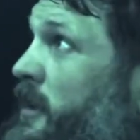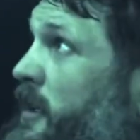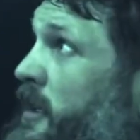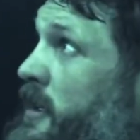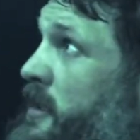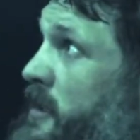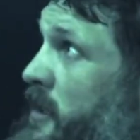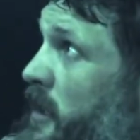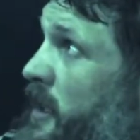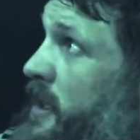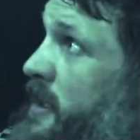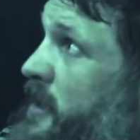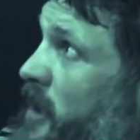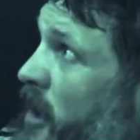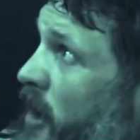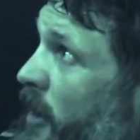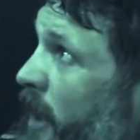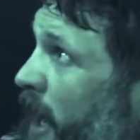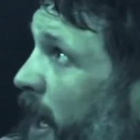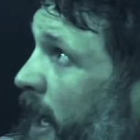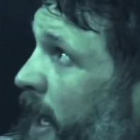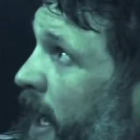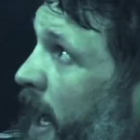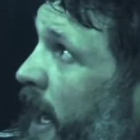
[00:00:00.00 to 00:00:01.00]
cleared, so let's
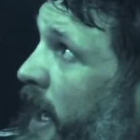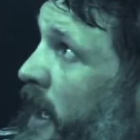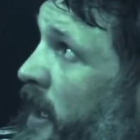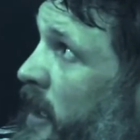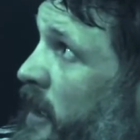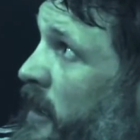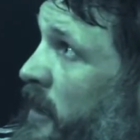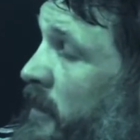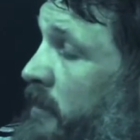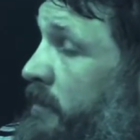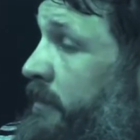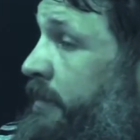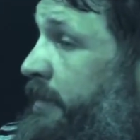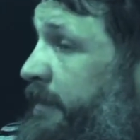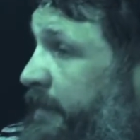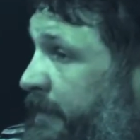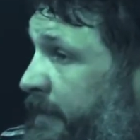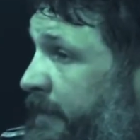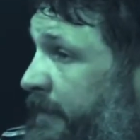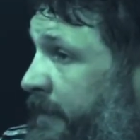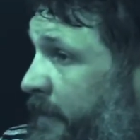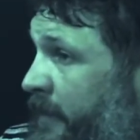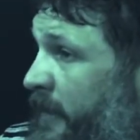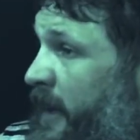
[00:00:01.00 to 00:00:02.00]
call that guy.
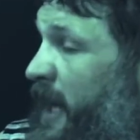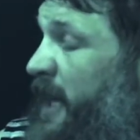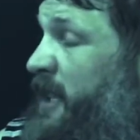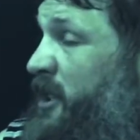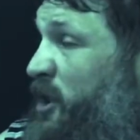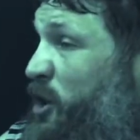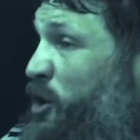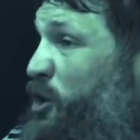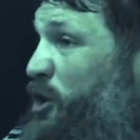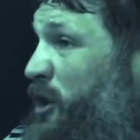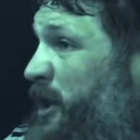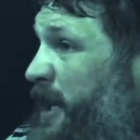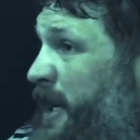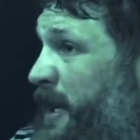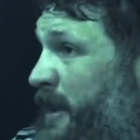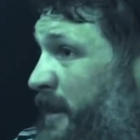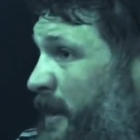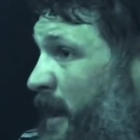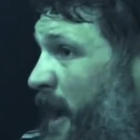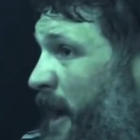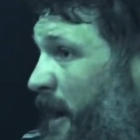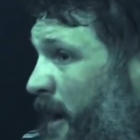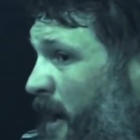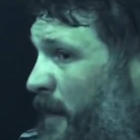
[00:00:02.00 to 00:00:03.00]
That's usually
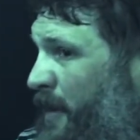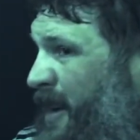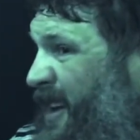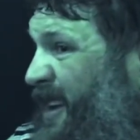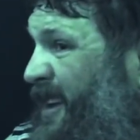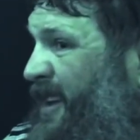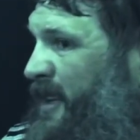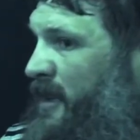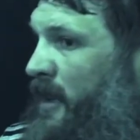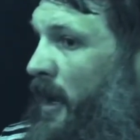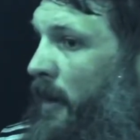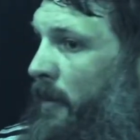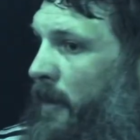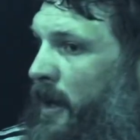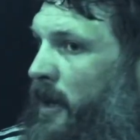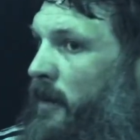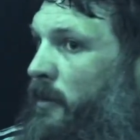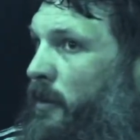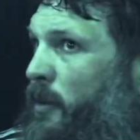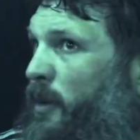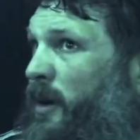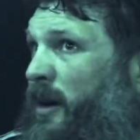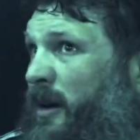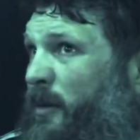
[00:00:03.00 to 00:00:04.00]
like, I
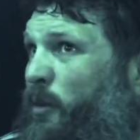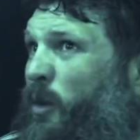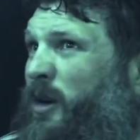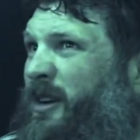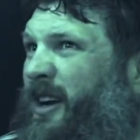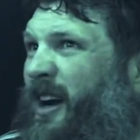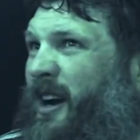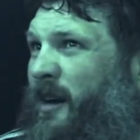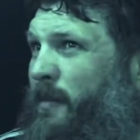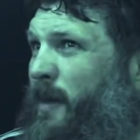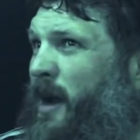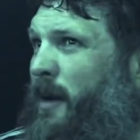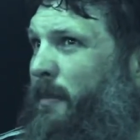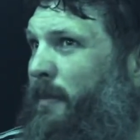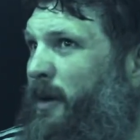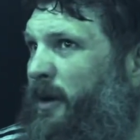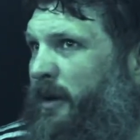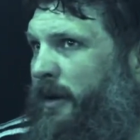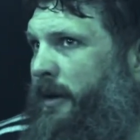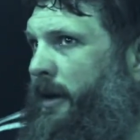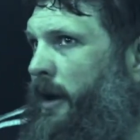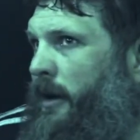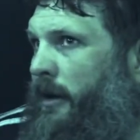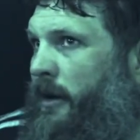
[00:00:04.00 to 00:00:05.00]
mean we're talking about a $1
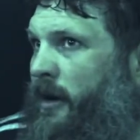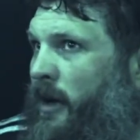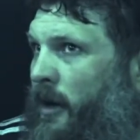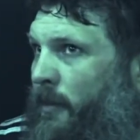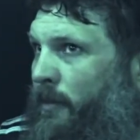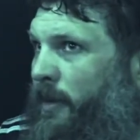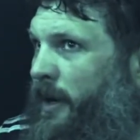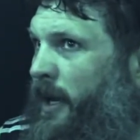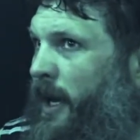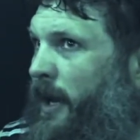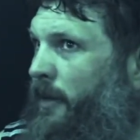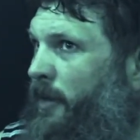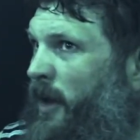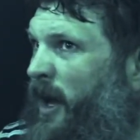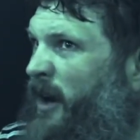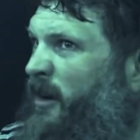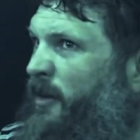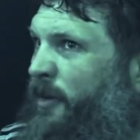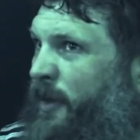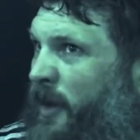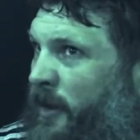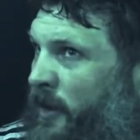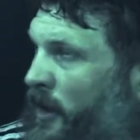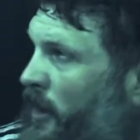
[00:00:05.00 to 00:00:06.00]
billion company. I
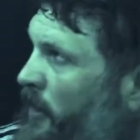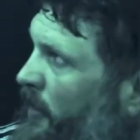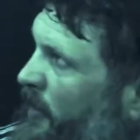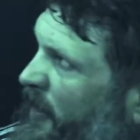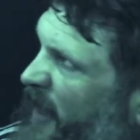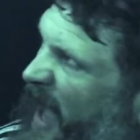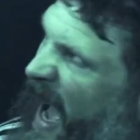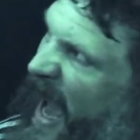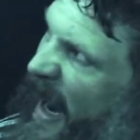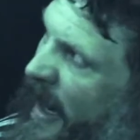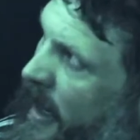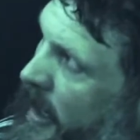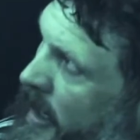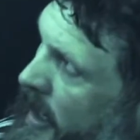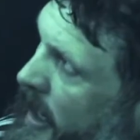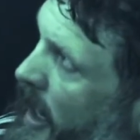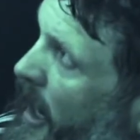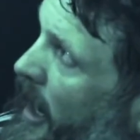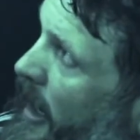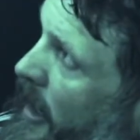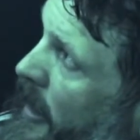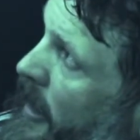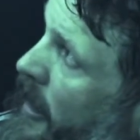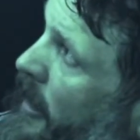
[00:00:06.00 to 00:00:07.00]
don't think they're that
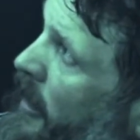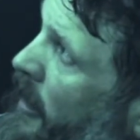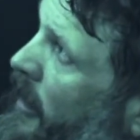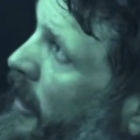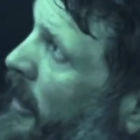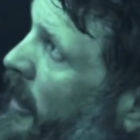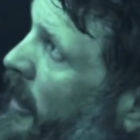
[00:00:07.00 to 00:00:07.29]
idiotic.